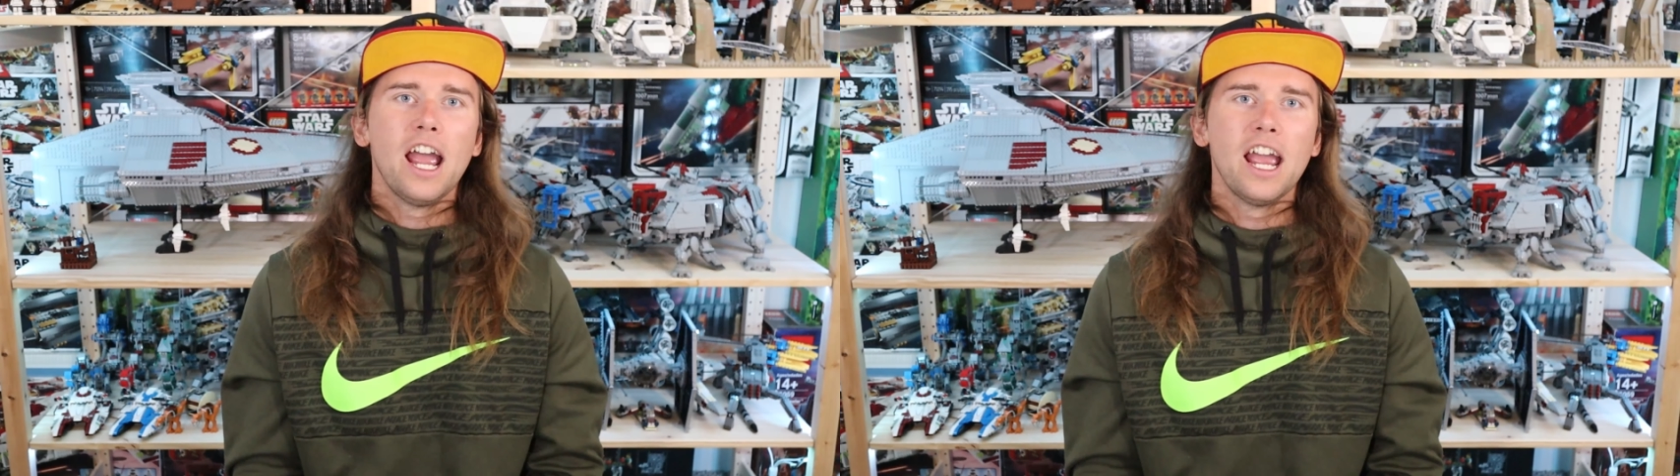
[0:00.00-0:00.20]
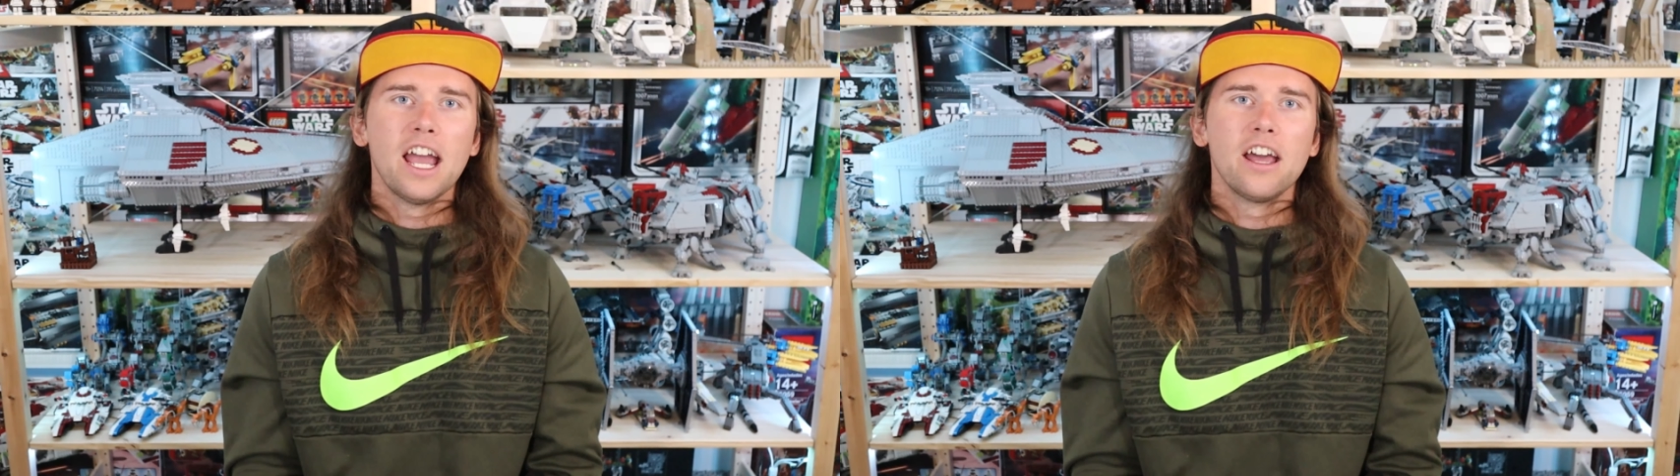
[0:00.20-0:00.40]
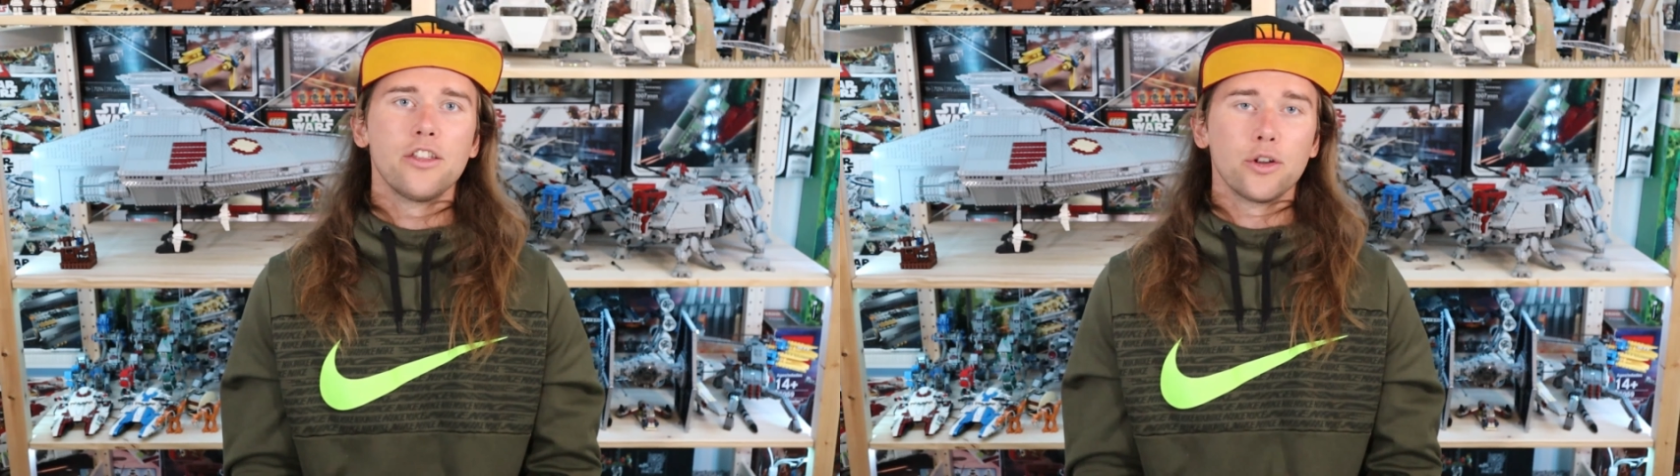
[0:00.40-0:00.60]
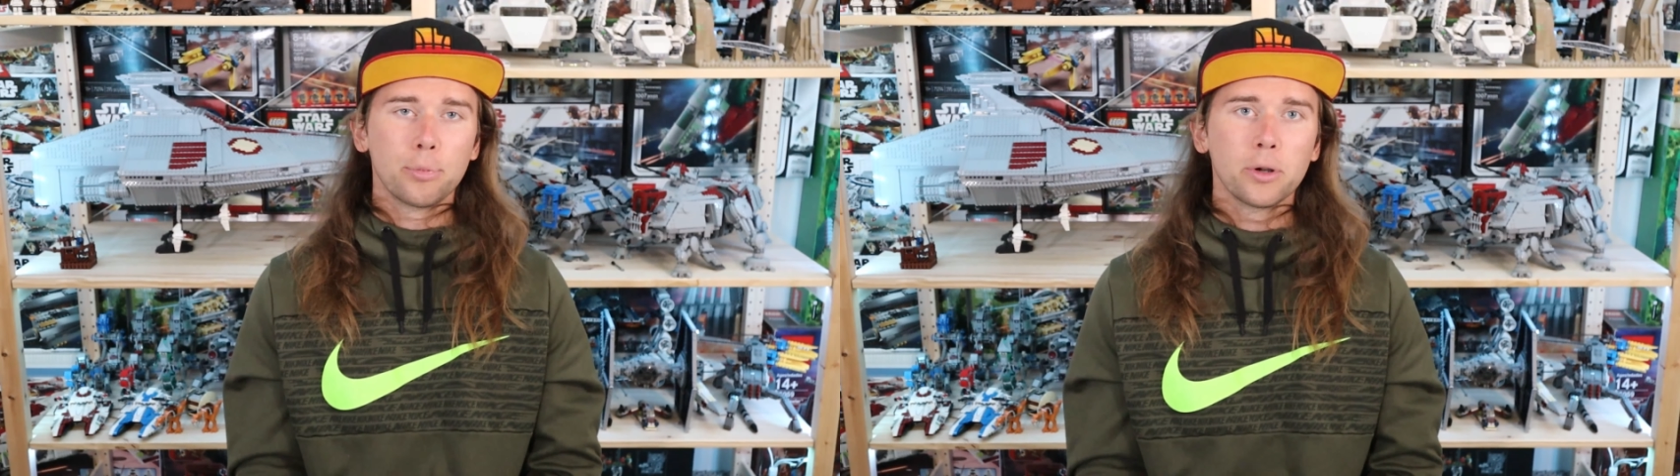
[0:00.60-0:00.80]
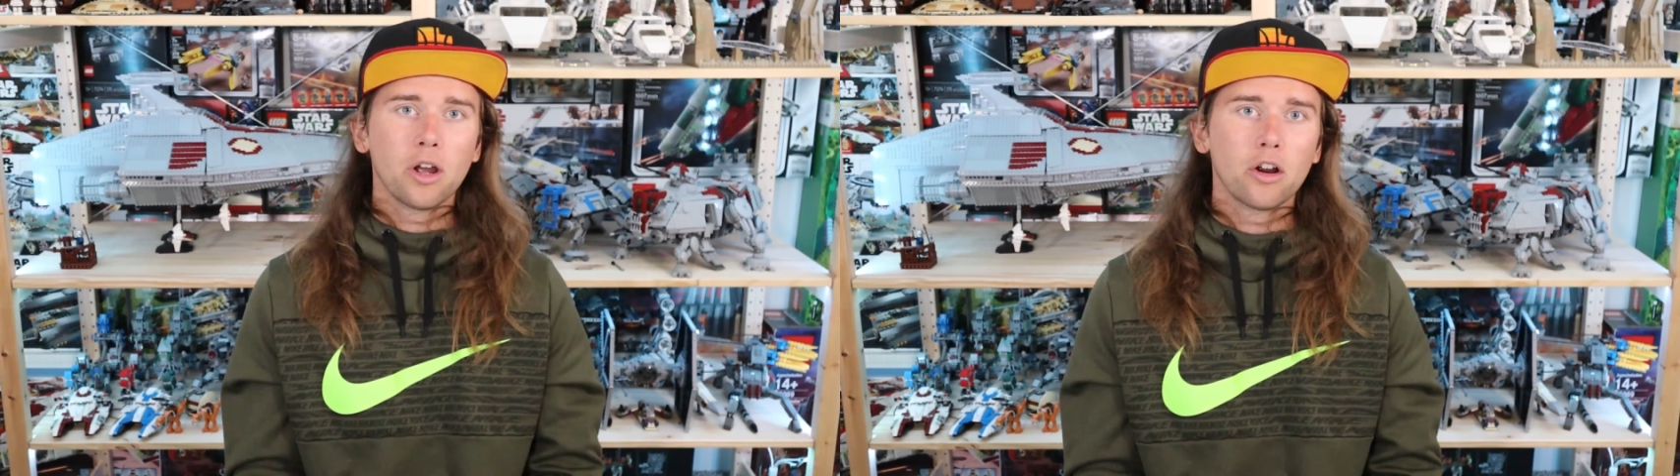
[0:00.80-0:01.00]
and they're
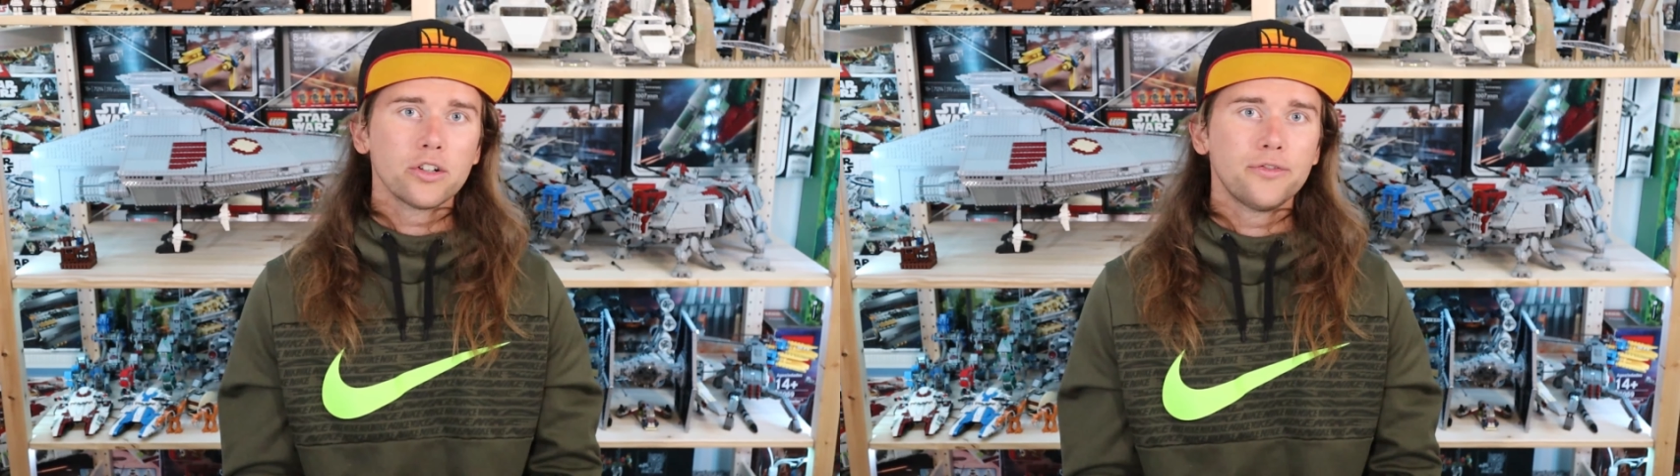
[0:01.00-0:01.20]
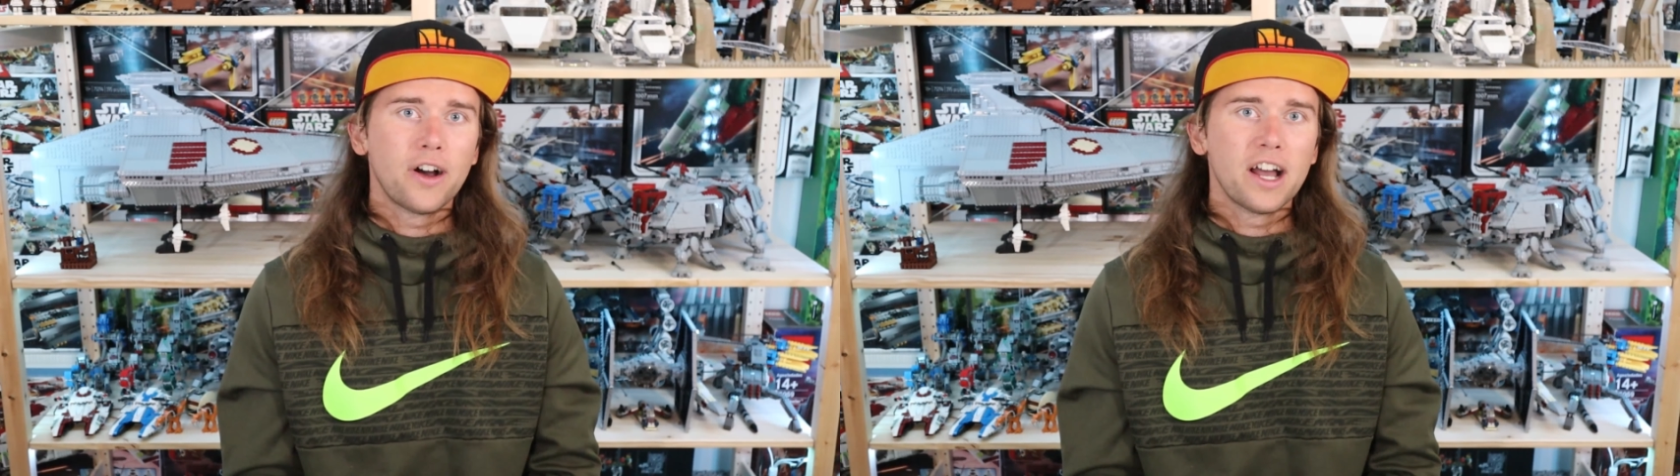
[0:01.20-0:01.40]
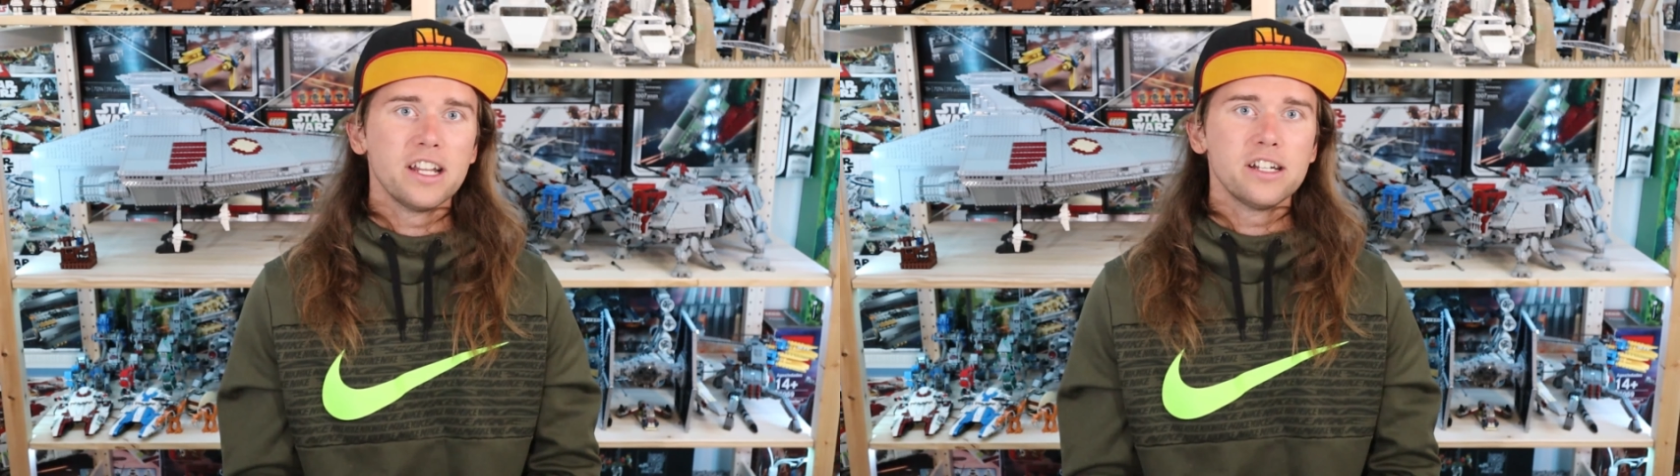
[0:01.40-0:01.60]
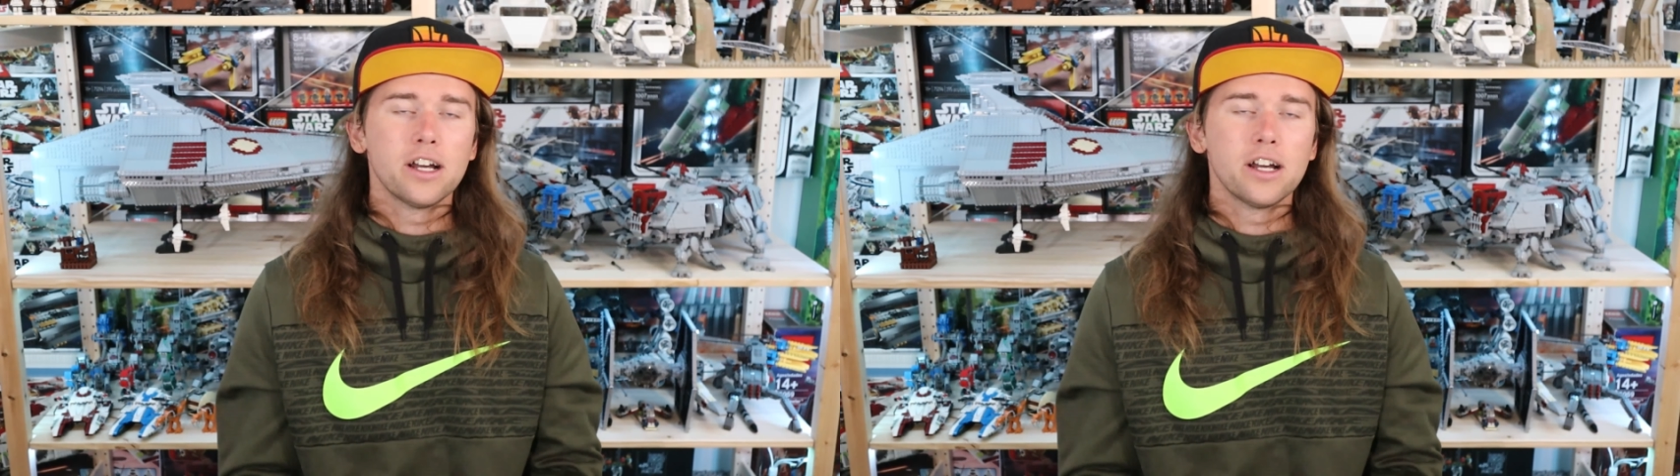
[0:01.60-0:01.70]
pretty hard to find.